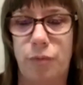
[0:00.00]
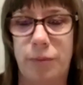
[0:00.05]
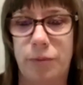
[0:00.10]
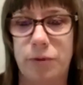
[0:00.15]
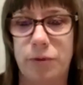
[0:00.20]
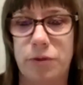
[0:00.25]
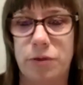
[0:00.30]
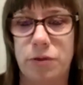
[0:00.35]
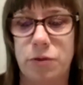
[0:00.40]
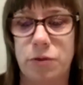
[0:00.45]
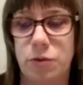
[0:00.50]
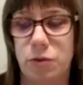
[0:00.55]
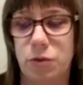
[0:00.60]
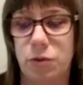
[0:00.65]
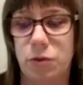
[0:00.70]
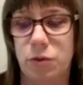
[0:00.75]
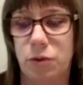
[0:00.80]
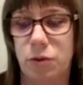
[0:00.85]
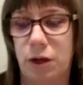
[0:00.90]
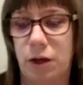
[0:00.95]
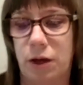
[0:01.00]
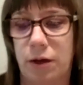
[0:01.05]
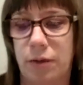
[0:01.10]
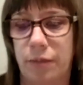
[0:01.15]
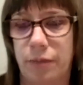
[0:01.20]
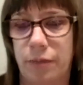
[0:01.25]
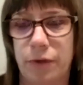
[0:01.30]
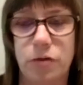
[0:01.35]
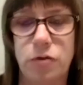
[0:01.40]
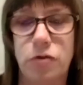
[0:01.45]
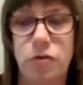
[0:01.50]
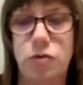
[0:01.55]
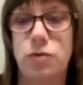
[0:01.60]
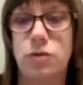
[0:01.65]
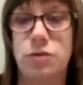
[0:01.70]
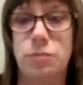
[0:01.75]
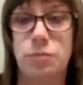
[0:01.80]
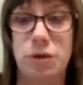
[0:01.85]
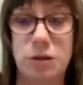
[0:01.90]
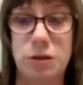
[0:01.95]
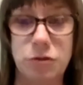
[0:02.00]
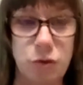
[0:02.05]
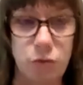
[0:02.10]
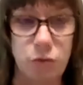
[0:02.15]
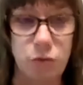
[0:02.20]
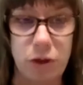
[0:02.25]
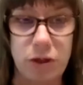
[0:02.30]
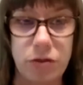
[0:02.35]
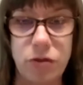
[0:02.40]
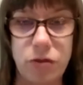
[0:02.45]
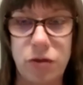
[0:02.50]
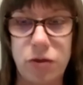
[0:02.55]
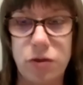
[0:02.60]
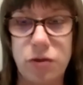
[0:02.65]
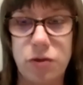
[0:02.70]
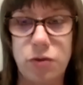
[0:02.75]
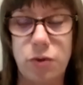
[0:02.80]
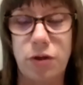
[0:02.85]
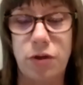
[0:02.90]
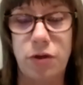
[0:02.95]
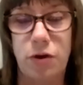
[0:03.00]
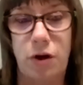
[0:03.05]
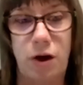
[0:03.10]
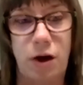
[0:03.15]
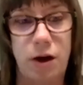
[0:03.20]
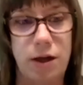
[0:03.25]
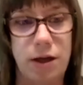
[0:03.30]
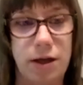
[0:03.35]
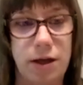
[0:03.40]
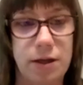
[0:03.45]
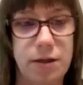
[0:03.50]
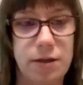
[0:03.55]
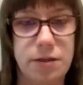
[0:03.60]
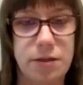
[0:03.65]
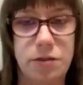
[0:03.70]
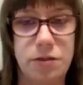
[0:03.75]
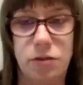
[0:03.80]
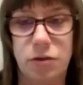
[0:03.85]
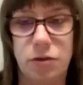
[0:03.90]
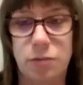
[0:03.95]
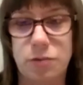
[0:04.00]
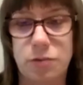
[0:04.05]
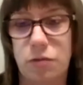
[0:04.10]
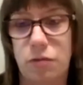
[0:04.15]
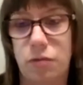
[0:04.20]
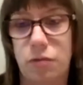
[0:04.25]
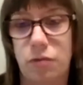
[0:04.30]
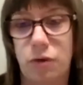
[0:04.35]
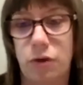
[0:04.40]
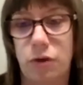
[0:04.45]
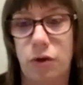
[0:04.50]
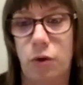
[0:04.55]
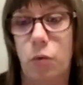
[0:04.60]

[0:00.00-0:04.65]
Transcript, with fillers: be able to do some initial research with your audience in terms of